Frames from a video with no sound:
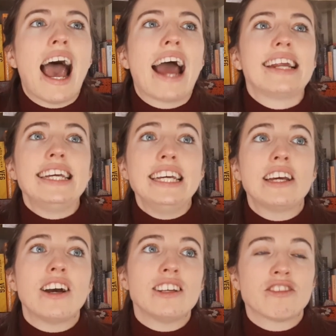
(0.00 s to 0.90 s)
And he
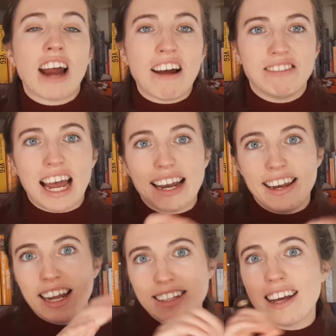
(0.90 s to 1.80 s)
goes round,
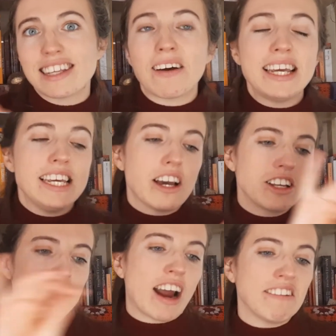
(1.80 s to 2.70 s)
and it turns out he
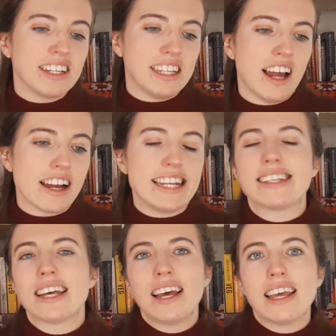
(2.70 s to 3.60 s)
goes round at
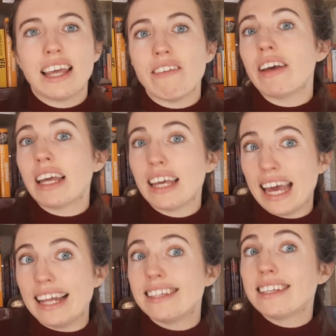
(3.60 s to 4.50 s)
night giving
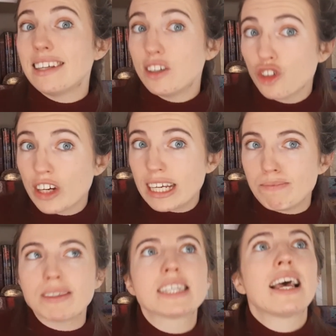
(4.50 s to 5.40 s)
kids
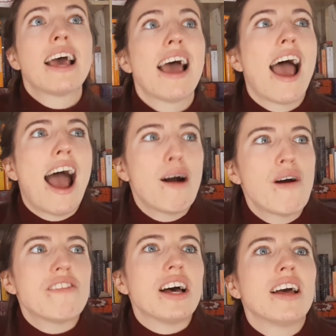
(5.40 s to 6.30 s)
dreams.
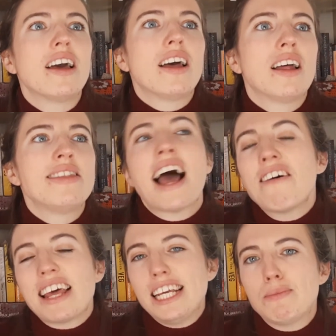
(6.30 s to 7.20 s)
However, now
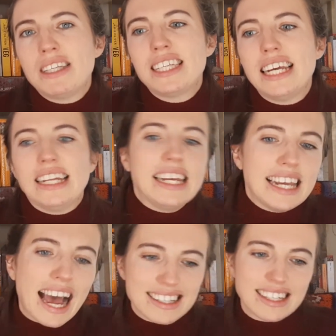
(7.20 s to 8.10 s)
that he's been seen, he
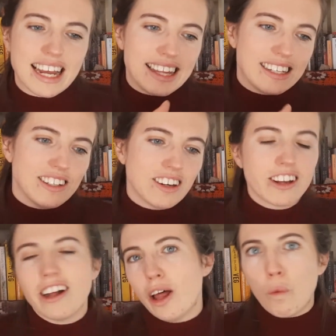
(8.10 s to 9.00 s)
has to take this young
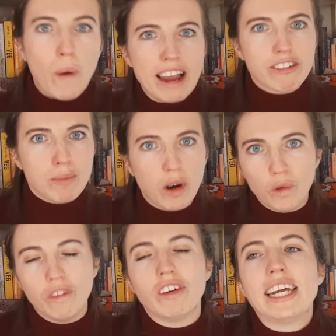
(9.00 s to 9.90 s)
girl away from her
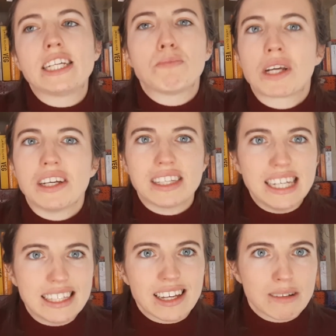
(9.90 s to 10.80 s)
orphanage because he
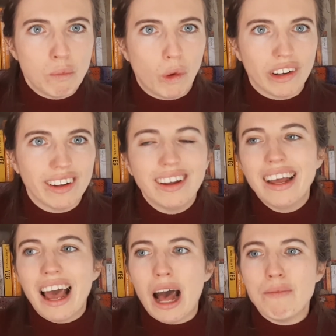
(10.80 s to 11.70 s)
doesn't want
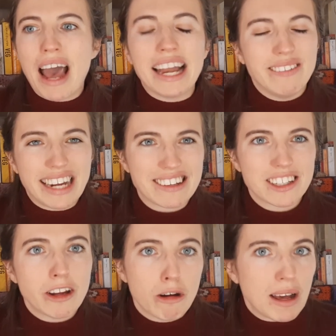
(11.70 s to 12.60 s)
anyone else to
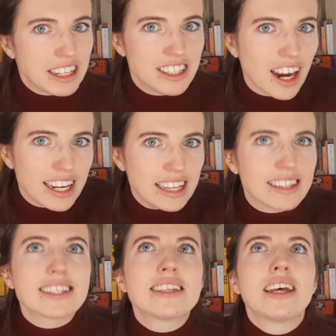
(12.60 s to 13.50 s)
know about the
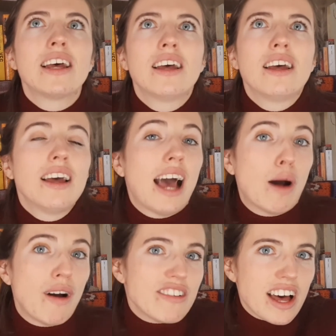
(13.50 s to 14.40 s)
giants.
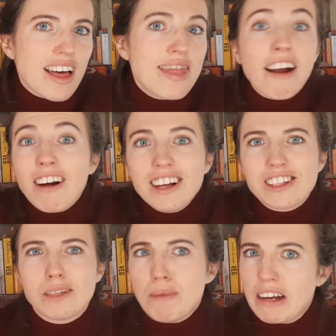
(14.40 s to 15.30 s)
However, there aren't
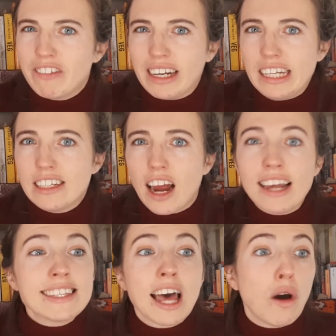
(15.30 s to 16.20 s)
just big friendly
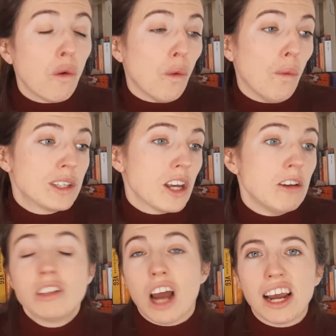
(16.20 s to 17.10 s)
giants, there are also
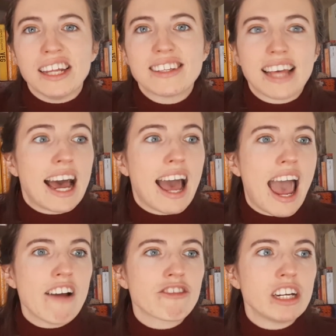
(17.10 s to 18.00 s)
giants that
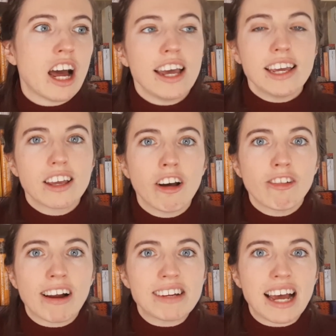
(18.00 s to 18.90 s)
every night go
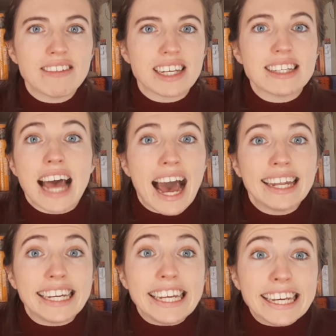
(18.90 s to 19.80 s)
around houses and
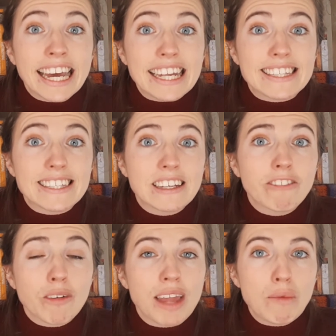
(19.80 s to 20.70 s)
eat kids
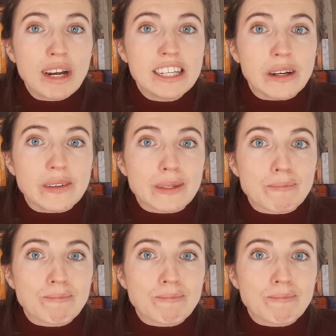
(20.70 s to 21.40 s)
from their windows.